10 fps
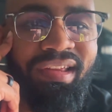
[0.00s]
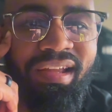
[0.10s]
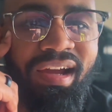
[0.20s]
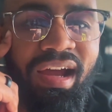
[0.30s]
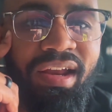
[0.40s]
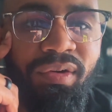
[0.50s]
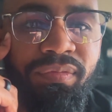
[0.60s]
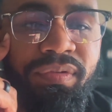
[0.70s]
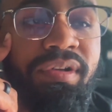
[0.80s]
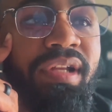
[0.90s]
I don't
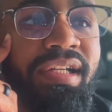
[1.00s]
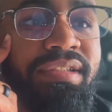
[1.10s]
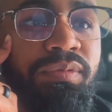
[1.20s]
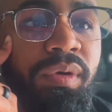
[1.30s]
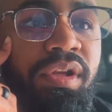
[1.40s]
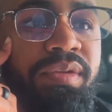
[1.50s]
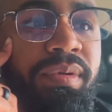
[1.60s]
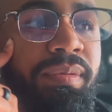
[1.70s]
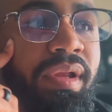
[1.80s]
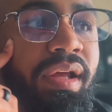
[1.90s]
feel like one of those
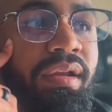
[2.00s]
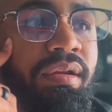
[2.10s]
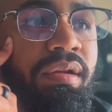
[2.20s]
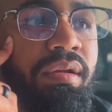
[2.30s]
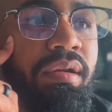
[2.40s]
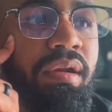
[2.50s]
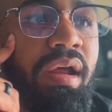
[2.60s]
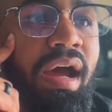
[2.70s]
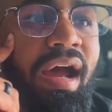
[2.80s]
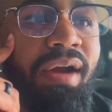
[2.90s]
people that
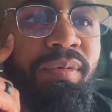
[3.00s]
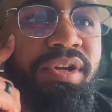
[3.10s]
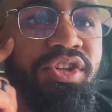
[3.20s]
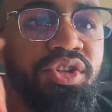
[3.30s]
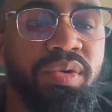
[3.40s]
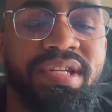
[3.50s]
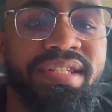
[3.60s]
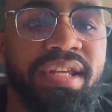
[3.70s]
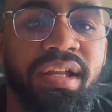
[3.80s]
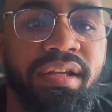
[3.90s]
I would enjoy
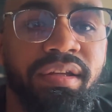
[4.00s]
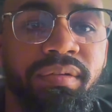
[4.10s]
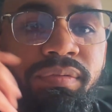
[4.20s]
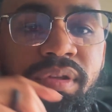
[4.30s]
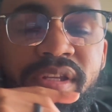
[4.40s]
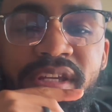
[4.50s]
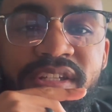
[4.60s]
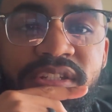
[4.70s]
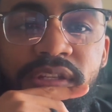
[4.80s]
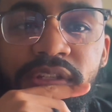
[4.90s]
selling for the
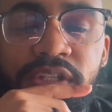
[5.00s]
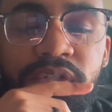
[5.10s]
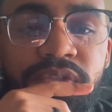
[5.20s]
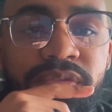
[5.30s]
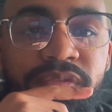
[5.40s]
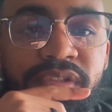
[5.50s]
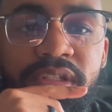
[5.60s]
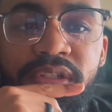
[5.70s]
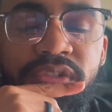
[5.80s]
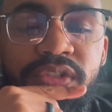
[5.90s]
next 10 years, 15
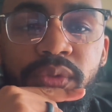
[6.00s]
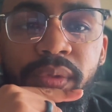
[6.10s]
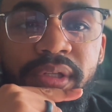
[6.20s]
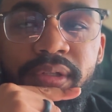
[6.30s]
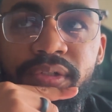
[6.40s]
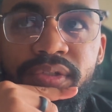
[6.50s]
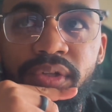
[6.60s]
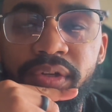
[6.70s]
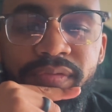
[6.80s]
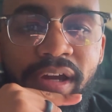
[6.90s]
years, 20 years,
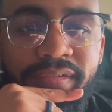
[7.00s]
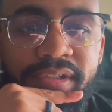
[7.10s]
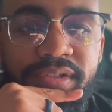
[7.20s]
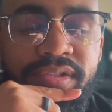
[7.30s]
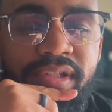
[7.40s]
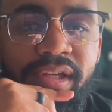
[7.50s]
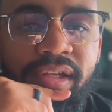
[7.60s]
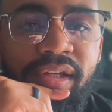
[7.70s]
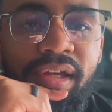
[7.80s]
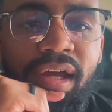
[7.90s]
35 years. Like,
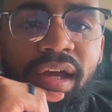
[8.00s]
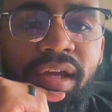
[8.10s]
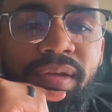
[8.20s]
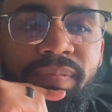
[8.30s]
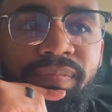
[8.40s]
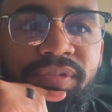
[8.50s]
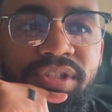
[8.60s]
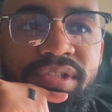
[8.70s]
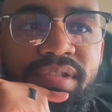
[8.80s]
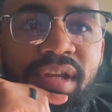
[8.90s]
I'm
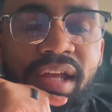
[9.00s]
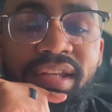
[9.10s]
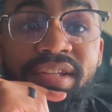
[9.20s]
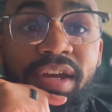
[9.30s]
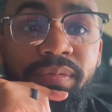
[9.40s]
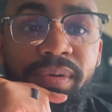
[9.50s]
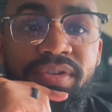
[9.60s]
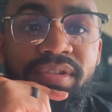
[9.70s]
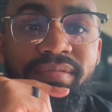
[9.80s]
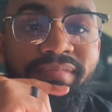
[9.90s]
just not that type of
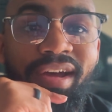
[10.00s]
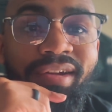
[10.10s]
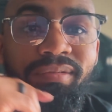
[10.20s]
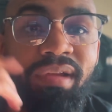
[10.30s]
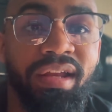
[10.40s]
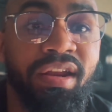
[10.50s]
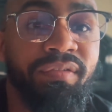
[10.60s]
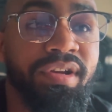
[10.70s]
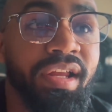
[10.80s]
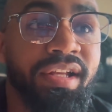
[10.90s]
person. I
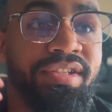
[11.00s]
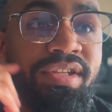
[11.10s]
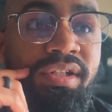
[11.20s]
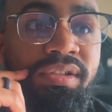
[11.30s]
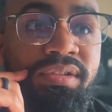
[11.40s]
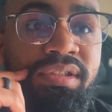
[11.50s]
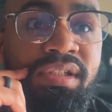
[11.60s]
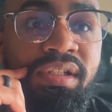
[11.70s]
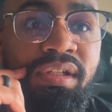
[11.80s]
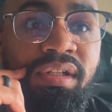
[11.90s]
never liked sales
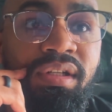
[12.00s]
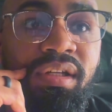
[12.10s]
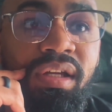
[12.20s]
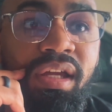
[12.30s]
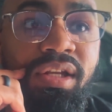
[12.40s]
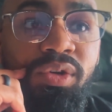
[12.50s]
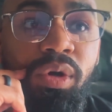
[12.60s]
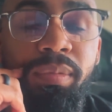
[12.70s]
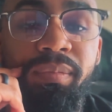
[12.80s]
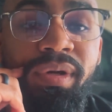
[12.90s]
in
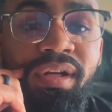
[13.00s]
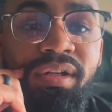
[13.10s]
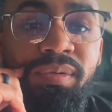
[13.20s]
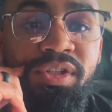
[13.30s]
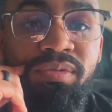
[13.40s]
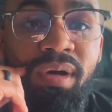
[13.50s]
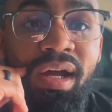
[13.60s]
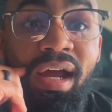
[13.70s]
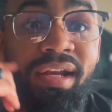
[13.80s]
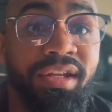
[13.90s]
corporate America, which is why
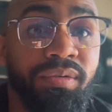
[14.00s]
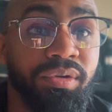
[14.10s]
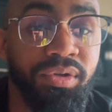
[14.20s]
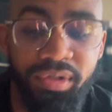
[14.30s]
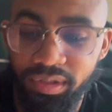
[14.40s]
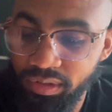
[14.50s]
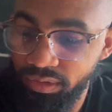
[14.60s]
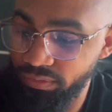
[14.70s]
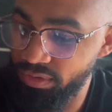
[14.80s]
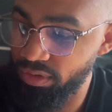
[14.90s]
I did recruiting
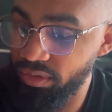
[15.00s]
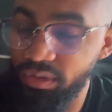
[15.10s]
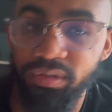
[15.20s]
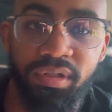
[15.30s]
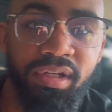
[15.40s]
for so long.